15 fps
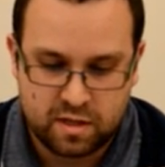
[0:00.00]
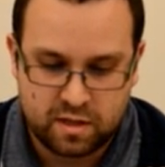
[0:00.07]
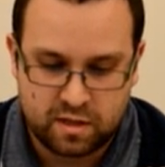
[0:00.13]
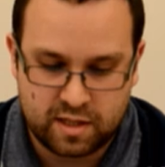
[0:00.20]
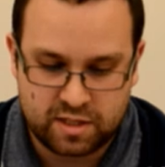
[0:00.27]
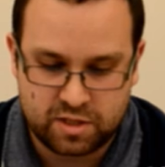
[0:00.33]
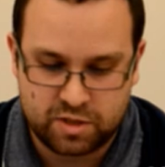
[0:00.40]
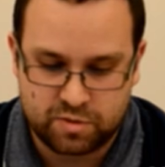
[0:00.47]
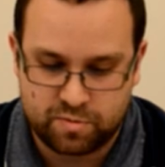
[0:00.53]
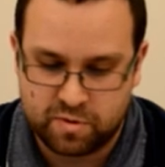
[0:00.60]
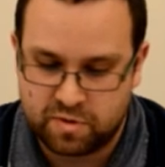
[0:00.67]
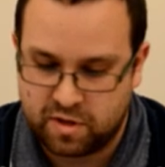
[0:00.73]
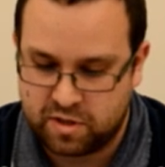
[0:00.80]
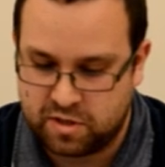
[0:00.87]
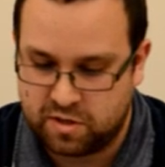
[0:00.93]
let's just
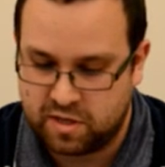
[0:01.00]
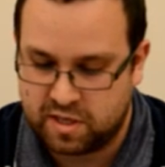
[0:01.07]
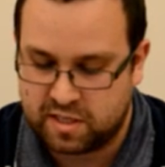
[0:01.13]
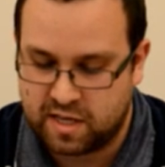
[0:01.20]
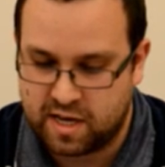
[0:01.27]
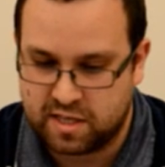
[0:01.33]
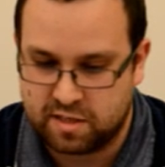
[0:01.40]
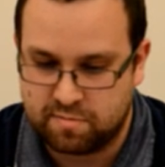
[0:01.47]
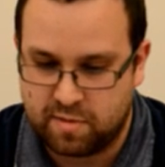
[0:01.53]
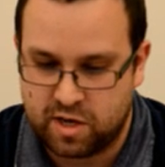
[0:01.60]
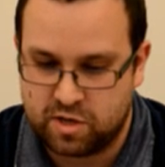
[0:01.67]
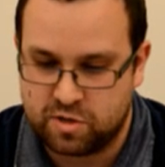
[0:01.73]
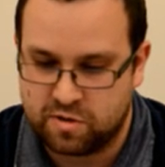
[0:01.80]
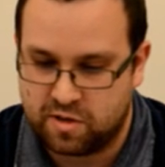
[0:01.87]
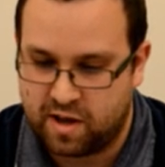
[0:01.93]
run those unit tests and make
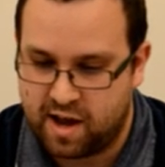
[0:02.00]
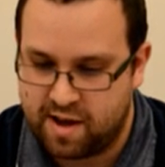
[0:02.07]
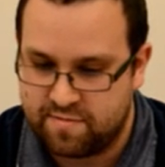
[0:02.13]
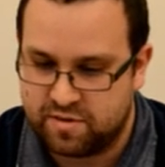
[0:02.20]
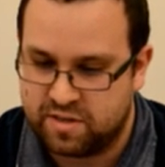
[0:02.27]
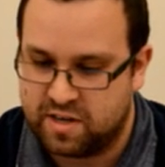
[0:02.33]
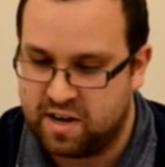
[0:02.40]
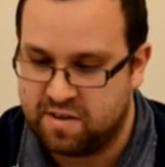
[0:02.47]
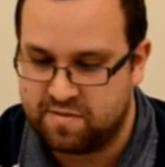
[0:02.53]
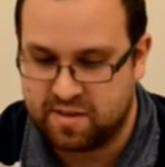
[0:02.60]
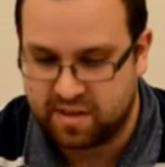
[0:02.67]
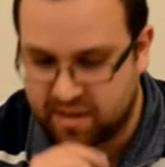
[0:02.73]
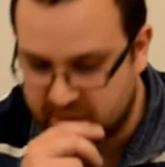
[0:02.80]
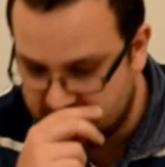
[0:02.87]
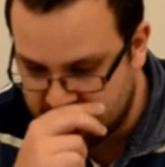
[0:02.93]
sure that I haven't done
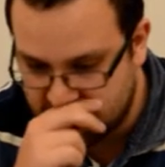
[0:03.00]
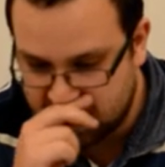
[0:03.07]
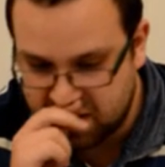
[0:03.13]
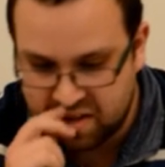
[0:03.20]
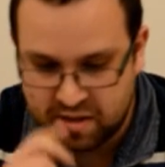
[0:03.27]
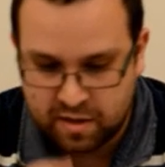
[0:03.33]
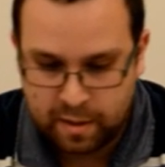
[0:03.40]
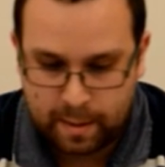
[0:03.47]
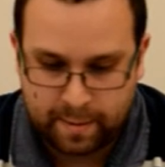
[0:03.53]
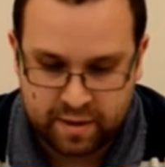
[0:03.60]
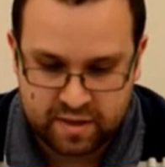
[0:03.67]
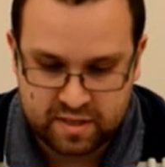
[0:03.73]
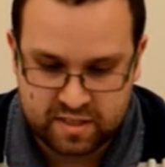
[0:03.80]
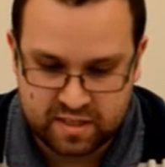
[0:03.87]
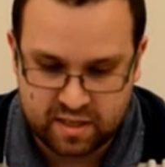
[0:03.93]
anything
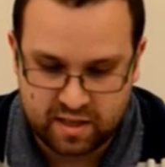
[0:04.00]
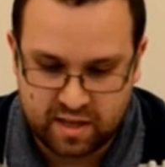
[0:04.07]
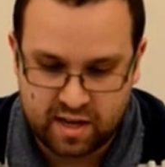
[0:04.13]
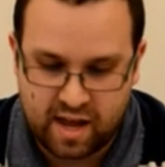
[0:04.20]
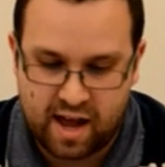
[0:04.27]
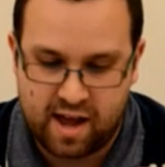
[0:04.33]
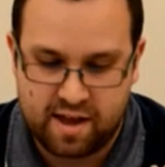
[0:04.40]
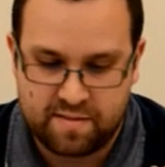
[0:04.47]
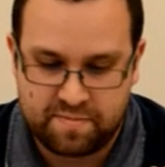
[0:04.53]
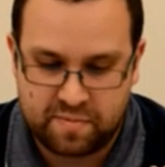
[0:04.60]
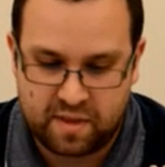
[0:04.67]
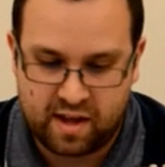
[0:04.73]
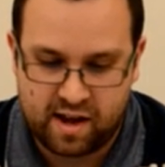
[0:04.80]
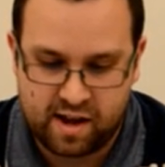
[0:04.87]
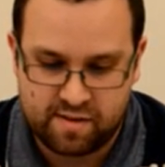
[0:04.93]
silly. Ah,
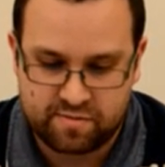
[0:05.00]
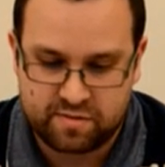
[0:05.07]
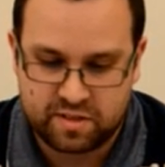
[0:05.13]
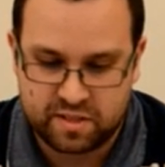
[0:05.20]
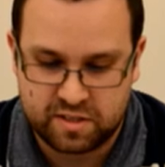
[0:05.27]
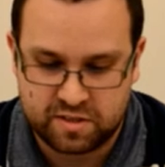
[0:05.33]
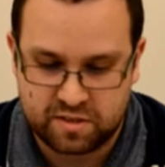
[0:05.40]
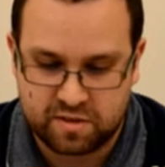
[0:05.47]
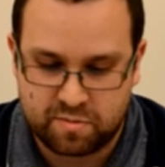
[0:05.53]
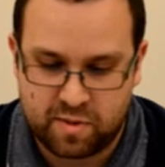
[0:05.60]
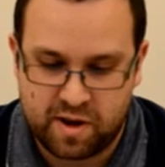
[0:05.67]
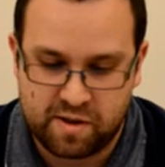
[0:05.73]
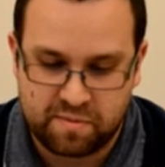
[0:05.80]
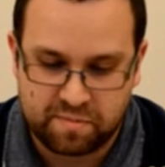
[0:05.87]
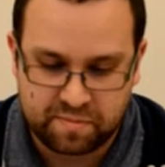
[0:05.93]
I have, because it doesn't
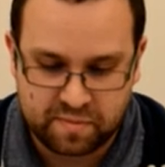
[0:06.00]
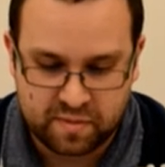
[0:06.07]
compile.